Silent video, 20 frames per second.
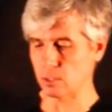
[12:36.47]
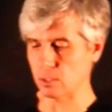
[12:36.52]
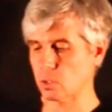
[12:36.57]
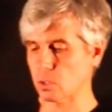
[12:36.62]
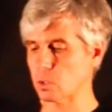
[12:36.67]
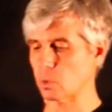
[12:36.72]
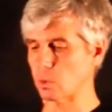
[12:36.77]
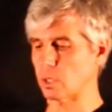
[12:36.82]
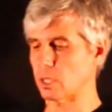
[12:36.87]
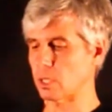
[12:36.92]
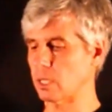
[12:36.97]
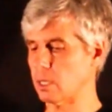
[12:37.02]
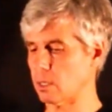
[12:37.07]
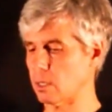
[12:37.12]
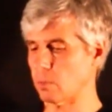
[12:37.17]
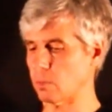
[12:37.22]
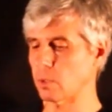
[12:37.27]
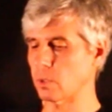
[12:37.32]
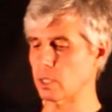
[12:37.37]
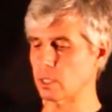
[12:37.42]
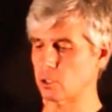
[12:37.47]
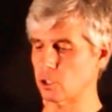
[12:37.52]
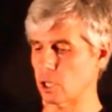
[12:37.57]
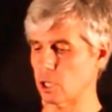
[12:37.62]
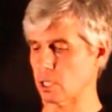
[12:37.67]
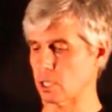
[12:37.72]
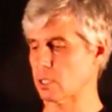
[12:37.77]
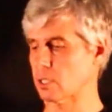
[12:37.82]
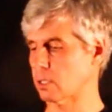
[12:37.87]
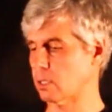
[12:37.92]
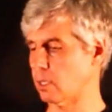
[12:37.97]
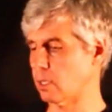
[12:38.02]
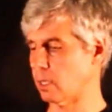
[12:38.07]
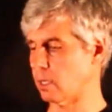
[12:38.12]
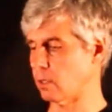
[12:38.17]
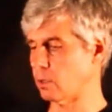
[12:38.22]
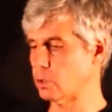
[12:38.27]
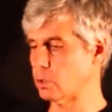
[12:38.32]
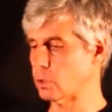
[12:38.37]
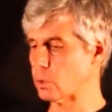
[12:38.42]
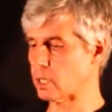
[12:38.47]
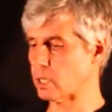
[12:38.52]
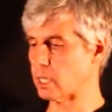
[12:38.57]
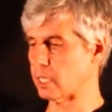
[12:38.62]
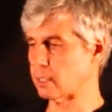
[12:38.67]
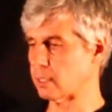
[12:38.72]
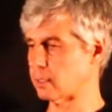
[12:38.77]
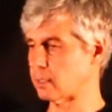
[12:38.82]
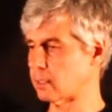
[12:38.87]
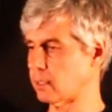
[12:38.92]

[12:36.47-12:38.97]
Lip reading: So here we just look at